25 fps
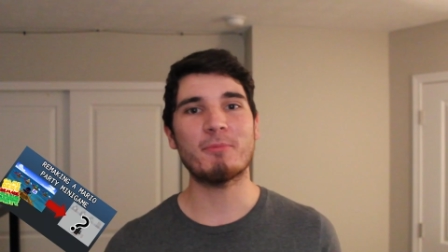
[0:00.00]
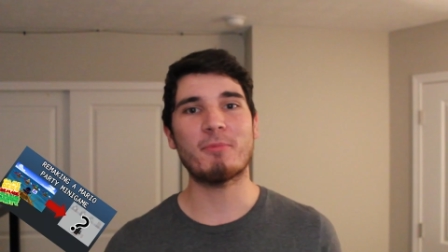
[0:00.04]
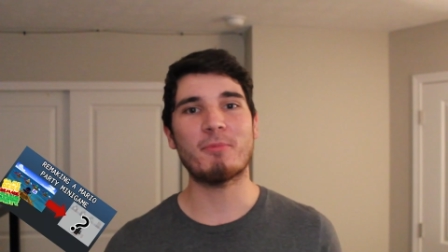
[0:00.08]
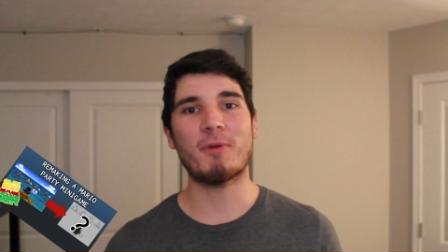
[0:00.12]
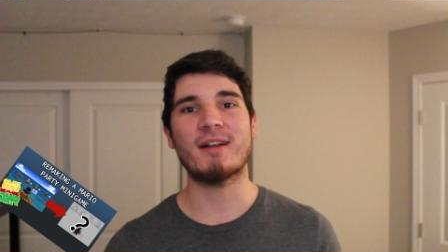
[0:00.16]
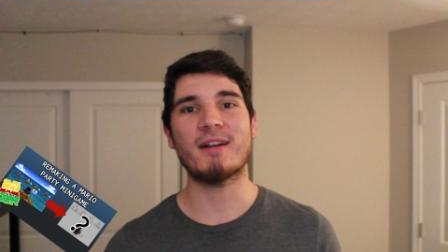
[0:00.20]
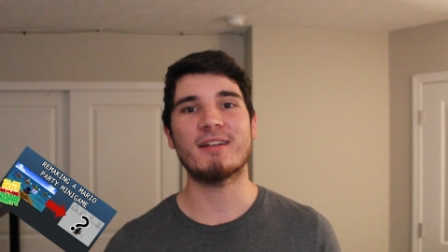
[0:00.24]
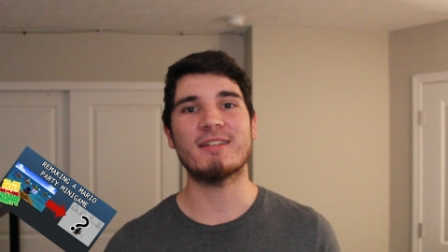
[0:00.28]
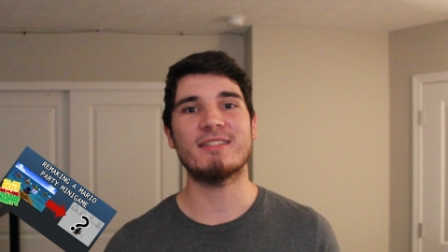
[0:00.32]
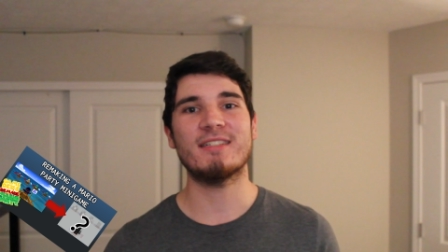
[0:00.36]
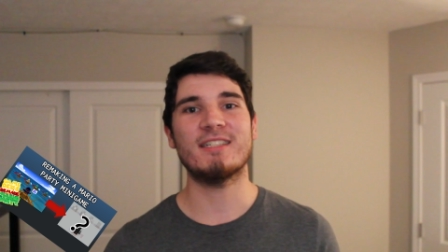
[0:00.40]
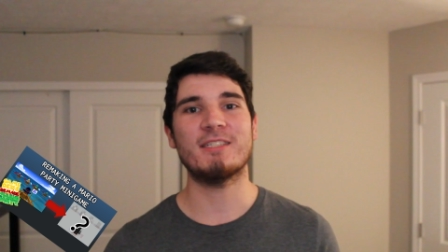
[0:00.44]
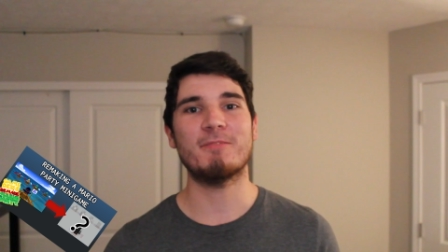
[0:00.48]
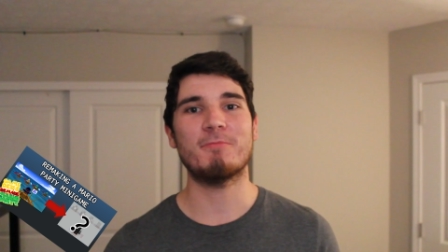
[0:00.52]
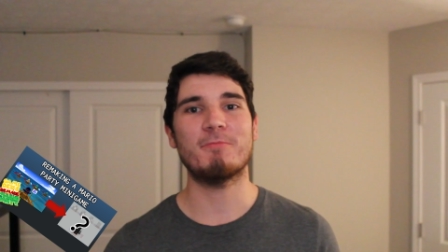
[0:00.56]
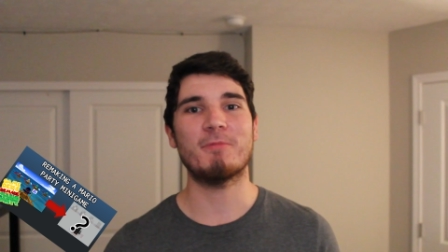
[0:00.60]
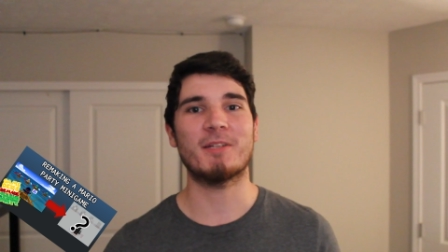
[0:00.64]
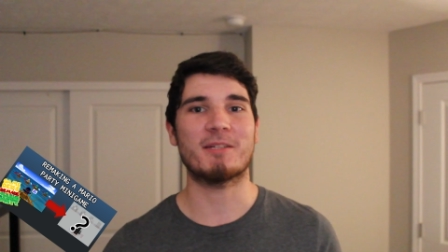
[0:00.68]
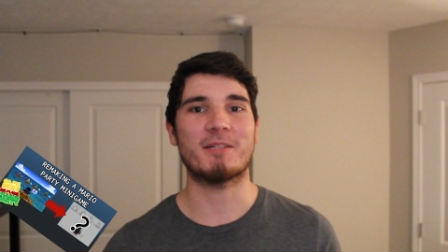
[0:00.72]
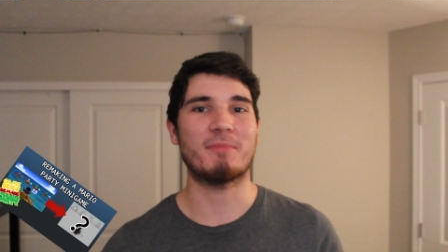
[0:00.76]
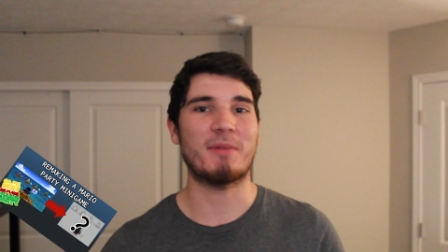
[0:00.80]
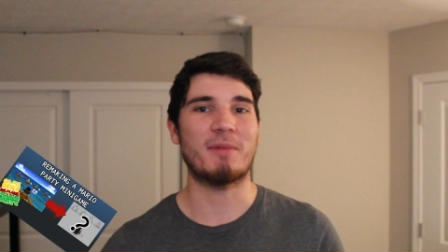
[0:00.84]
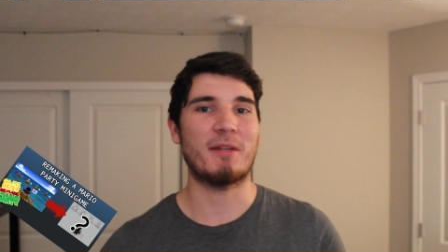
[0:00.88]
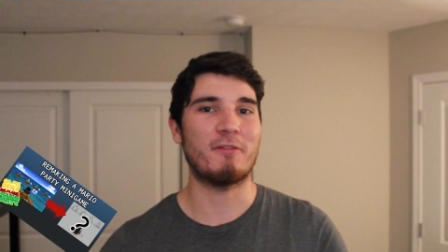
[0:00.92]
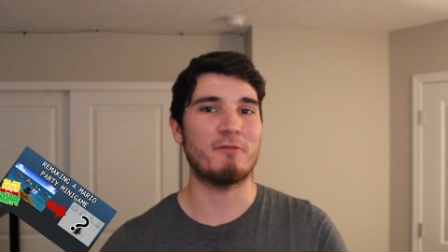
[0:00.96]
practices because
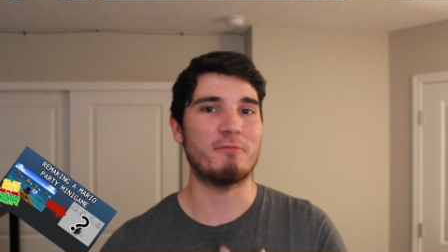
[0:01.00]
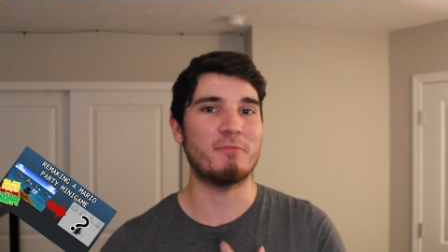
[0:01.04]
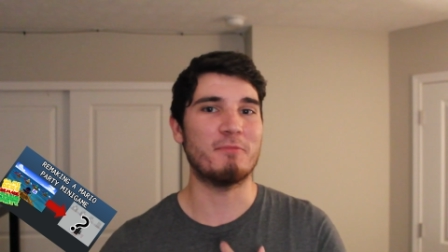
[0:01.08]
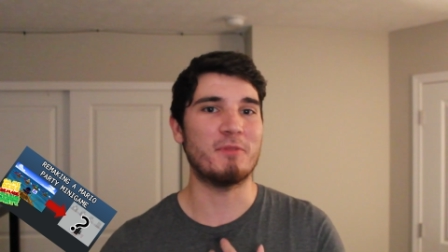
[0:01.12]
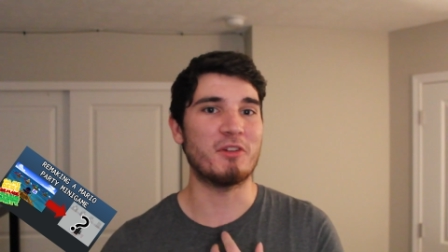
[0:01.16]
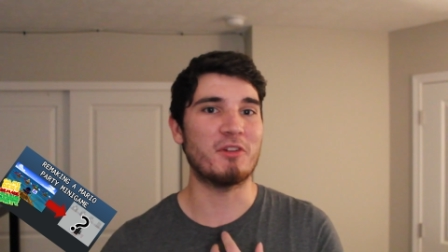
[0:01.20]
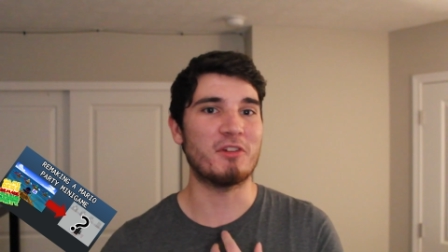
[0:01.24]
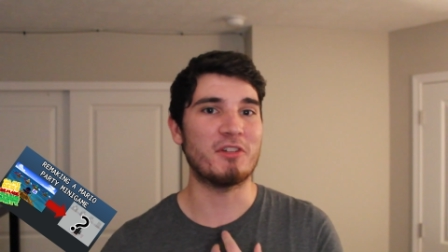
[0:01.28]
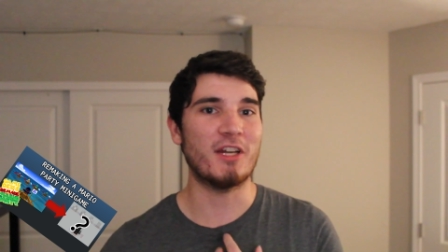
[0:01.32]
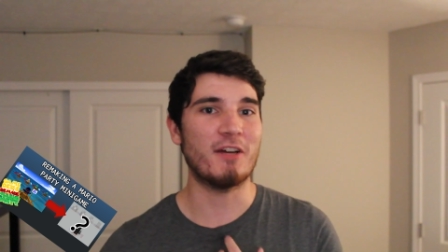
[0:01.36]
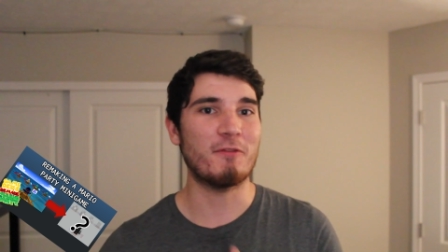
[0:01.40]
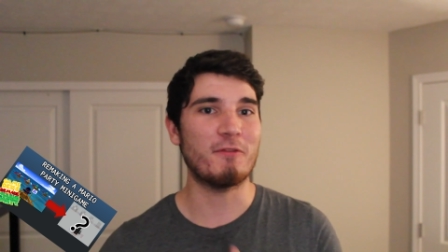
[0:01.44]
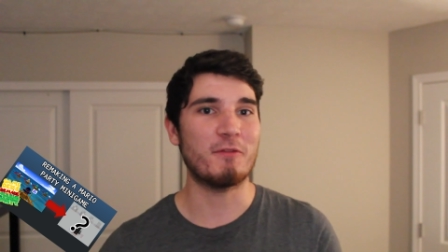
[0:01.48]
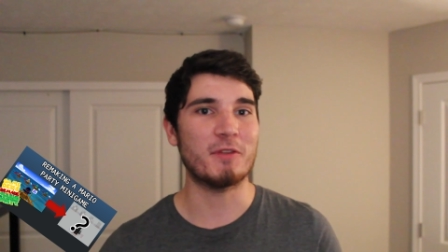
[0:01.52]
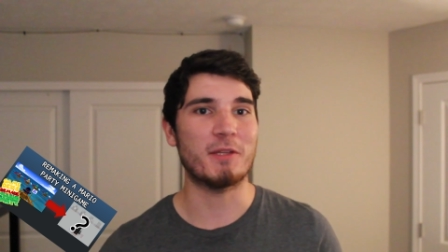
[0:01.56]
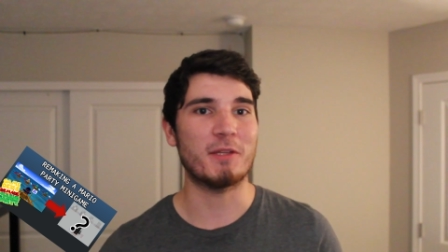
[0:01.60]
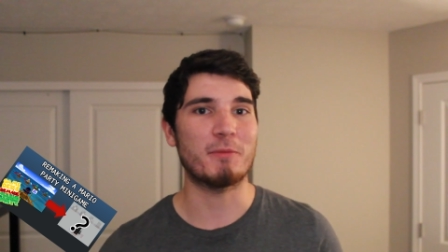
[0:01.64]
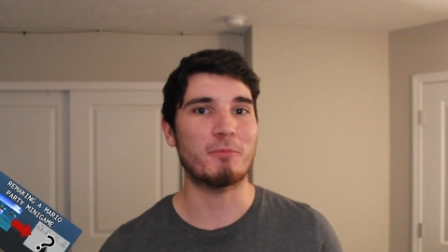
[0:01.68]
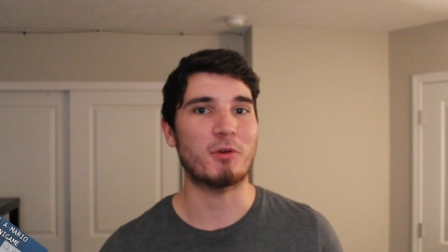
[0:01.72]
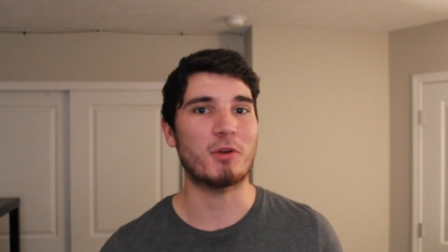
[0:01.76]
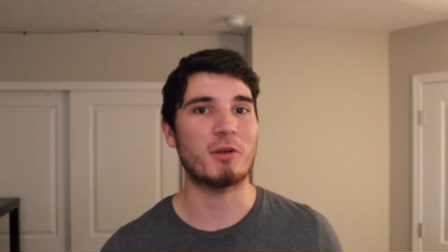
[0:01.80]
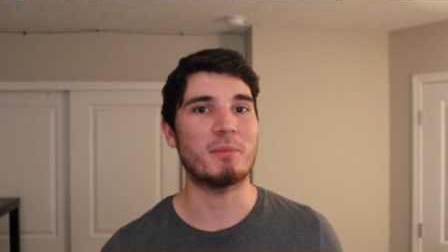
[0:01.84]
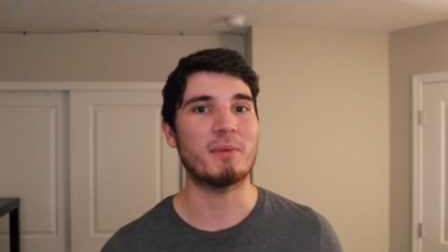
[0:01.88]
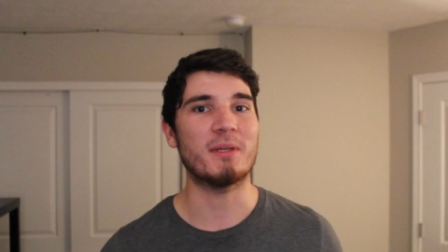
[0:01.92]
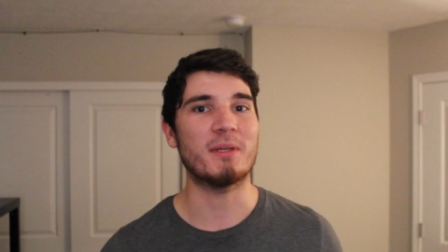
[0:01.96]
I'm not familiar enough with the
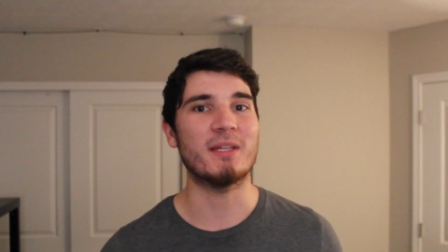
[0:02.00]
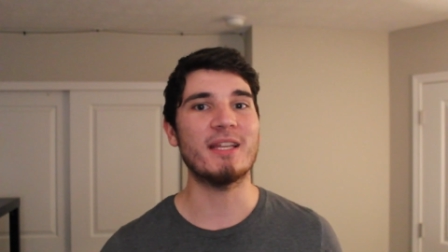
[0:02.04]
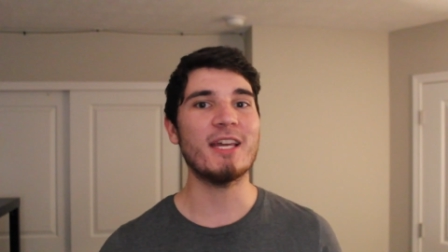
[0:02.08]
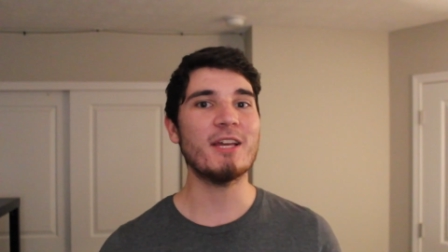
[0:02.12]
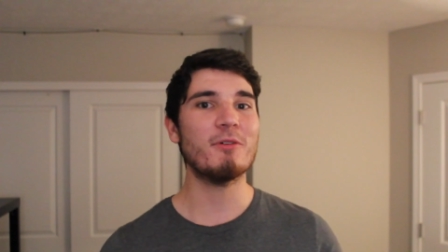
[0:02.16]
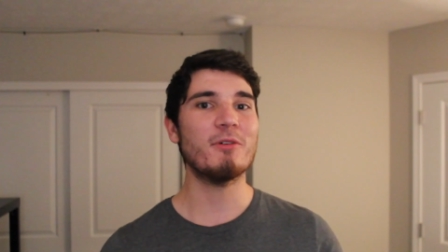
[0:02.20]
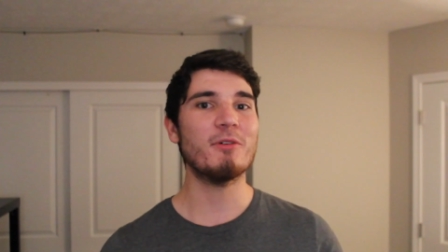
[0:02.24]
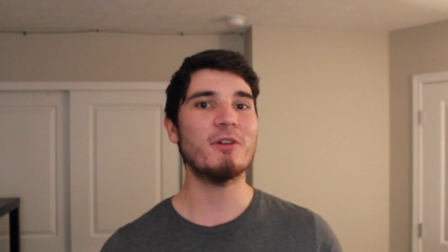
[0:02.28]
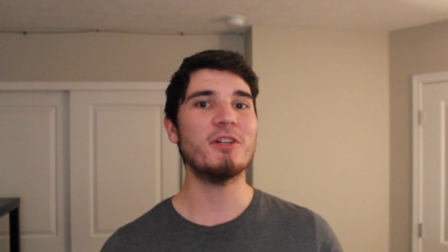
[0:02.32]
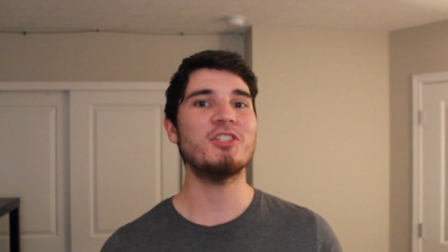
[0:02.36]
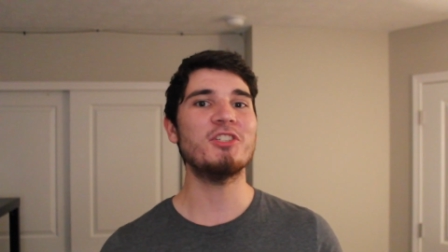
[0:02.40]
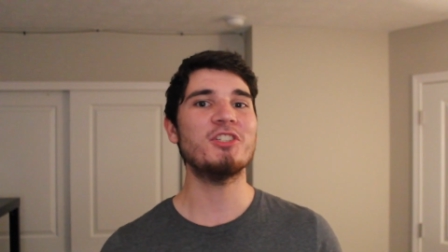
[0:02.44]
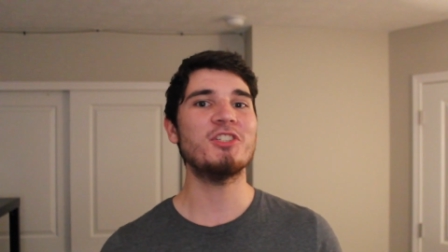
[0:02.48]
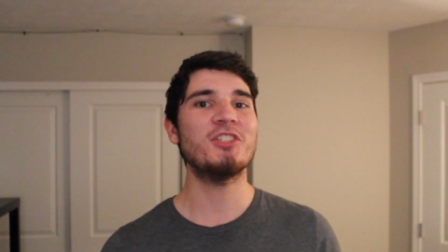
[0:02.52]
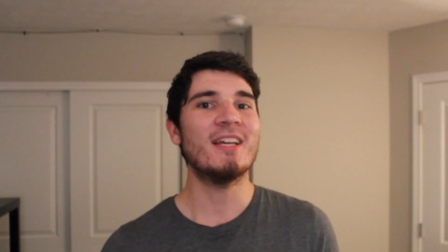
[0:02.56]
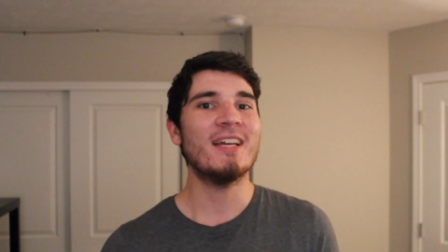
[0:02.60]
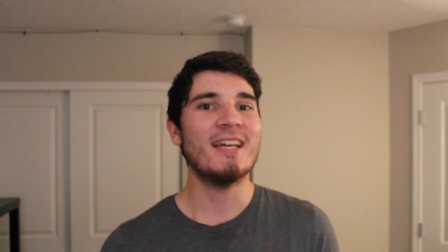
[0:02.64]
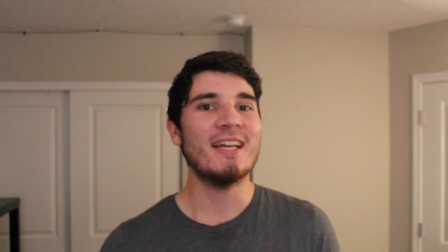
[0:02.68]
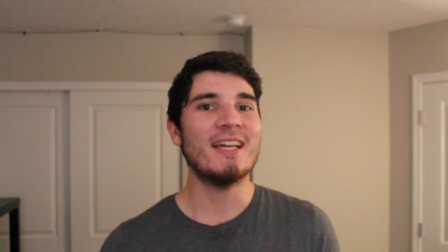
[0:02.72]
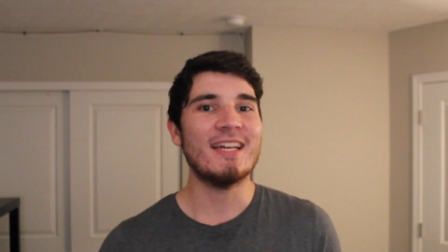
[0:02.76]
programming language